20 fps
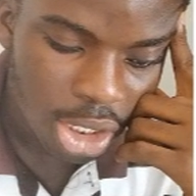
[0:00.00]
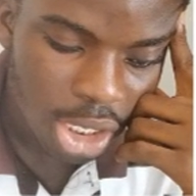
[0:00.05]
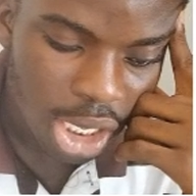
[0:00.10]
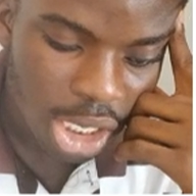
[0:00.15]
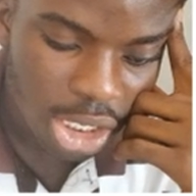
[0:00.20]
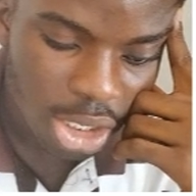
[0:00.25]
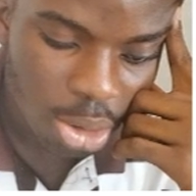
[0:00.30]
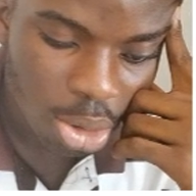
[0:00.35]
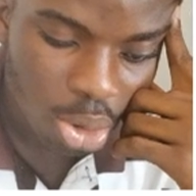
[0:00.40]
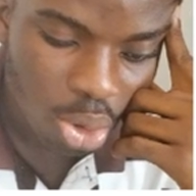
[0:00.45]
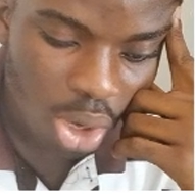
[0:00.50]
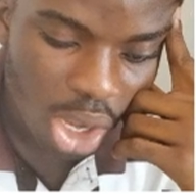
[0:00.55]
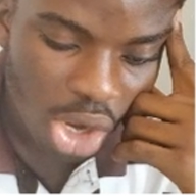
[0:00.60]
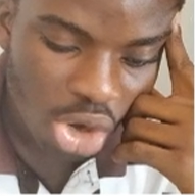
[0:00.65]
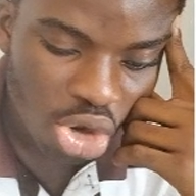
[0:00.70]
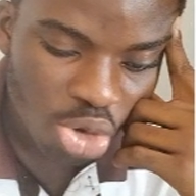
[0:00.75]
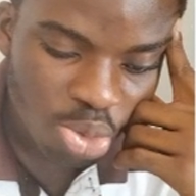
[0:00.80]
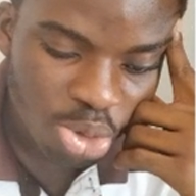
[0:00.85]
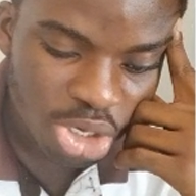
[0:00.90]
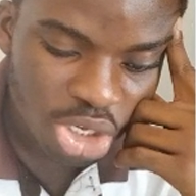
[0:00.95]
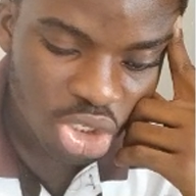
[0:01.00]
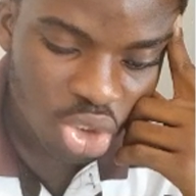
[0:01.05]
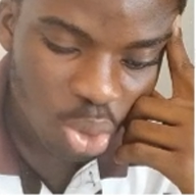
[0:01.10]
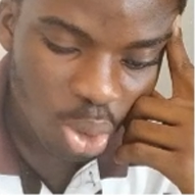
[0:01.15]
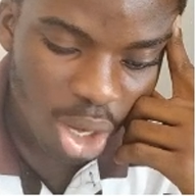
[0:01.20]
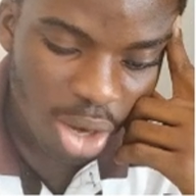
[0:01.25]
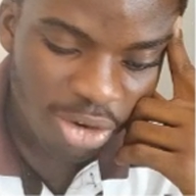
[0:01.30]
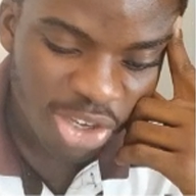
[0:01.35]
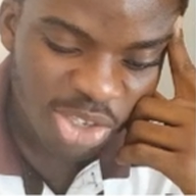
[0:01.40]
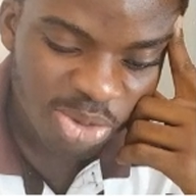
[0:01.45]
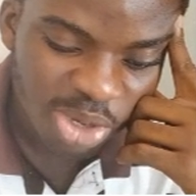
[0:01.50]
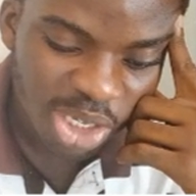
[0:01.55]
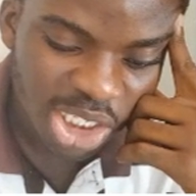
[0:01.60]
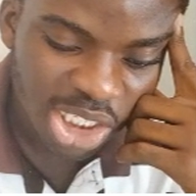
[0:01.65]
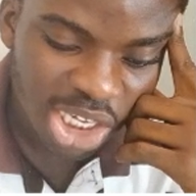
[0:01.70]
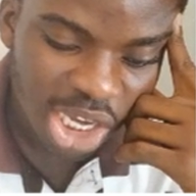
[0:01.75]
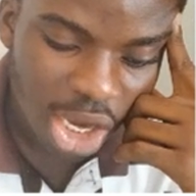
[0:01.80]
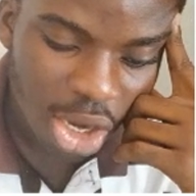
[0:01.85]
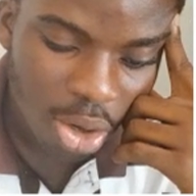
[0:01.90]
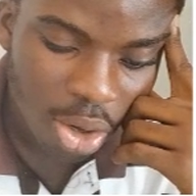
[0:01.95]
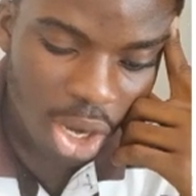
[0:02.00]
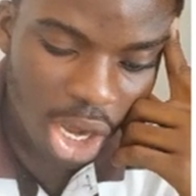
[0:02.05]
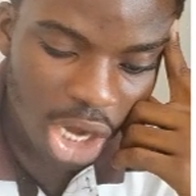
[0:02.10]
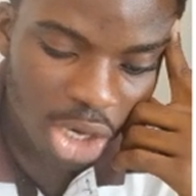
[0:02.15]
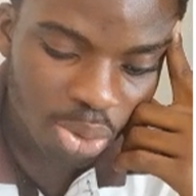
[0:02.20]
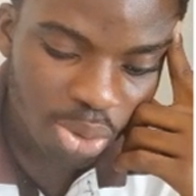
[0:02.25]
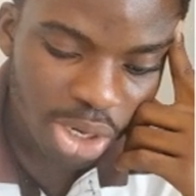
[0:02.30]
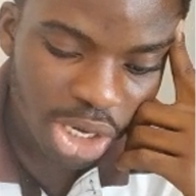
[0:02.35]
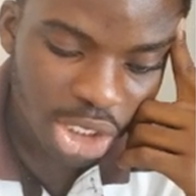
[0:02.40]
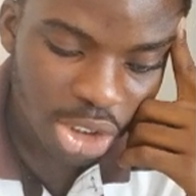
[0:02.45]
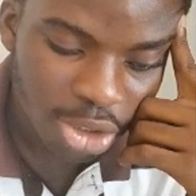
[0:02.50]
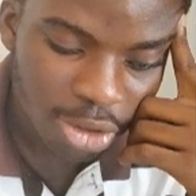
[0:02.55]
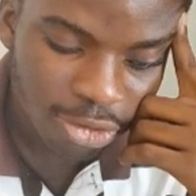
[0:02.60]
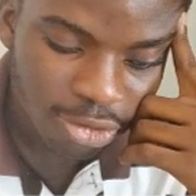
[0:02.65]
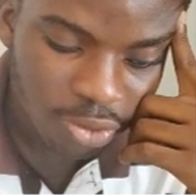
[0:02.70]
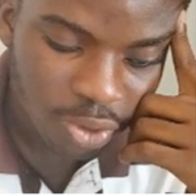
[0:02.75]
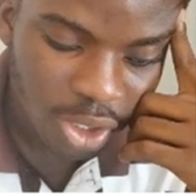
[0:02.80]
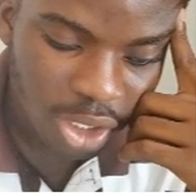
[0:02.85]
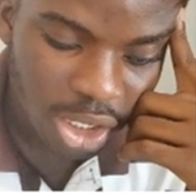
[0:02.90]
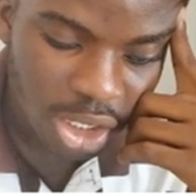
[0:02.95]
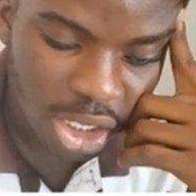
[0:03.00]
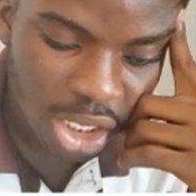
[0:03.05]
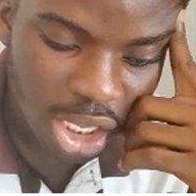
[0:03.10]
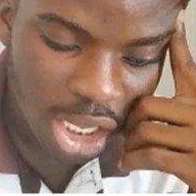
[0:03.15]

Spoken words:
And they require companies to have special hardware and software.